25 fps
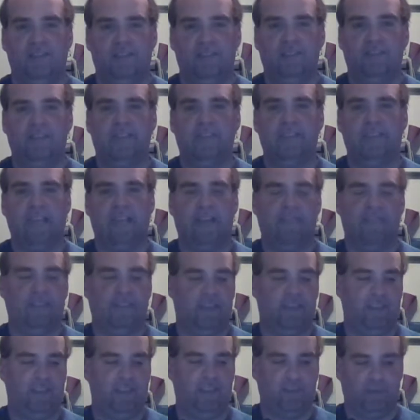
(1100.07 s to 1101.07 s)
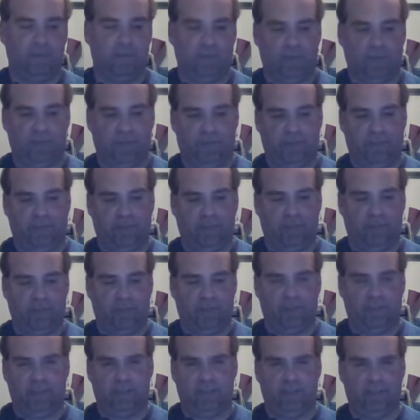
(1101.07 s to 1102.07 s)
this was a ham
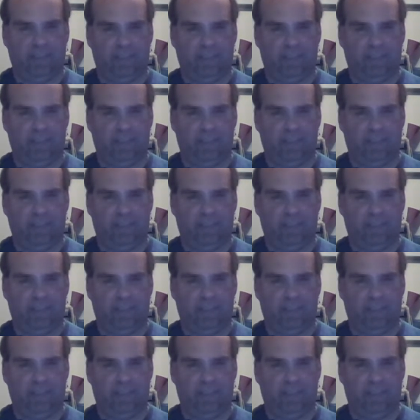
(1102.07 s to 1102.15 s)
match.